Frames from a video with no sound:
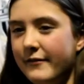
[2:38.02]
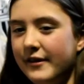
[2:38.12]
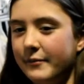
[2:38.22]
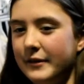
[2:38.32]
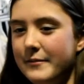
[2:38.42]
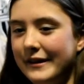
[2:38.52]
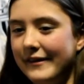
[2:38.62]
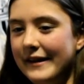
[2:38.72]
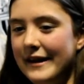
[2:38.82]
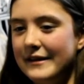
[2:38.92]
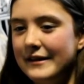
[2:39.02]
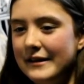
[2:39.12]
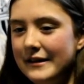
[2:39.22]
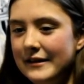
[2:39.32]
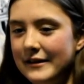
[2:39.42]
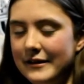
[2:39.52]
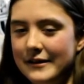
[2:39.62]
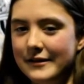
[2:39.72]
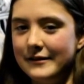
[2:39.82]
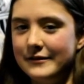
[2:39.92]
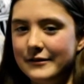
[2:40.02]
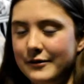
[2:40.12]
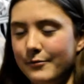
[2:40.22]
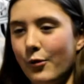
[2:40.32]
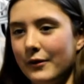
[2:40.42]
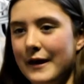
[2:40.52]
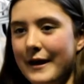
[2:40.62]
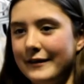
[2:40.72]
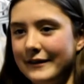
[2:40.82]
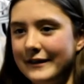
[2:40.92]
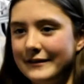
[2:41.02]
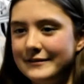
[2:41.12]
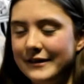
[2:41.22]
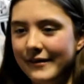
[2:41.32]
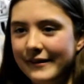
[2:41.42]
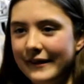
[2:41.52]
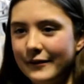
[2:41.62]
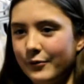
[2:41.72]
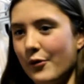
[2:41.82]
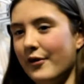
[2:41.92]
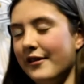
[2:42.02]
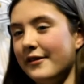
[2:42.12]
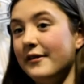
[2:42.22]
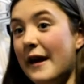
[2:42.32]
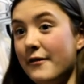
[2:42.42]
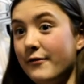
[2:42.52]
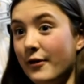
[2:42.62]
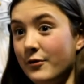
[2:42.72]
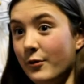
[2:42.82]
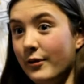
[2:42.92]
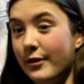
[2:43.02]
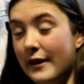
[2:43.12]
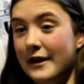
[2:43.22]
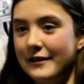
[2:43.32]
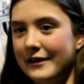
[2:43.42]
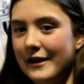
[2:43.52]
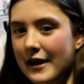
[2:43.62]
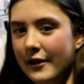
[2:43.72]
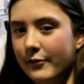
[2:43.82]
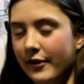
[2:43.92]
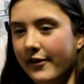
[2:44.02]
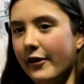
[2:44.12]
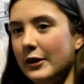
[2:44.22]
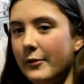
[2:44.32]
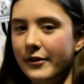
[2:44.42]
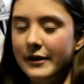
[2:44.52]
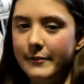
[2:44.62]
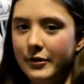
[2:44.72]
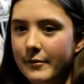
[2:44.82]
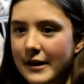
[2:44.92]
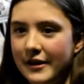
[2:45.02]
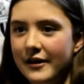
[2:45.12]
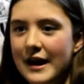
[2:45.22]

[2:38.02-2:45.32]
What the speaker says: simply means that you're more likely to see auroras that far north than in Iowa, so the lower the number, the better.